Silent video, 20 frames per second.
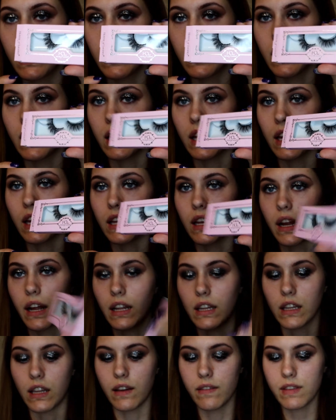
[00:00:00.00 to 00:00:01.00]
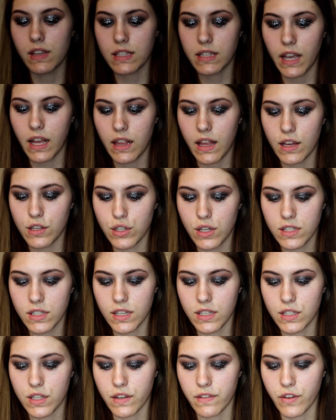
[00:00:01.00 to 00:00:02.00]
And I love these eyelashes
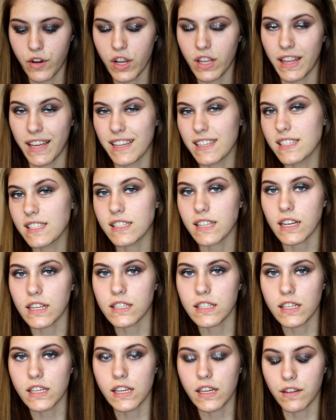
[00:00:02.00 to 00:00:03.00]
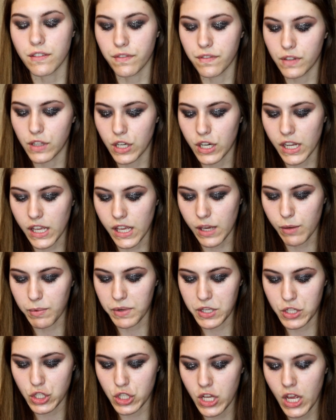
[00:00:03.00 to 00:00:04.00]
because they're very like sexy and flirty,
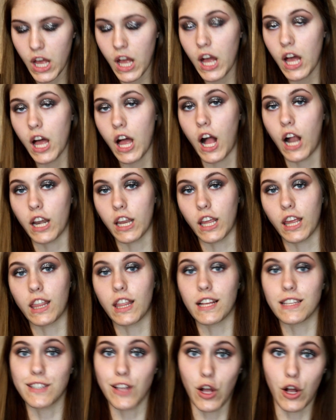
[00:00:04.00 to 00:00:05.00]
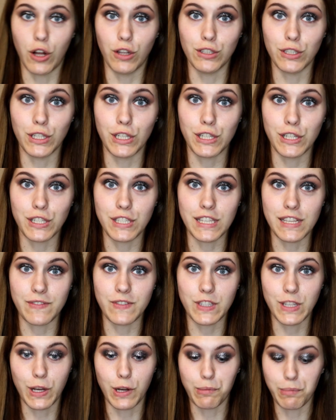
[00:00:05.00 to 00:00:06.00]
which, honey, that's all New Year's Eve
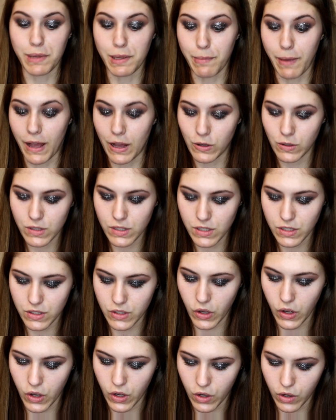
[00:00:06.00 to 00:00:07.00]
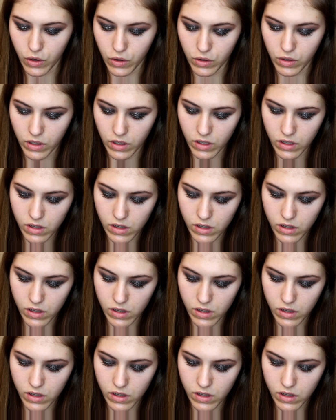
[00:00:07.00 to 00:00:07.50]
is gonna be about. So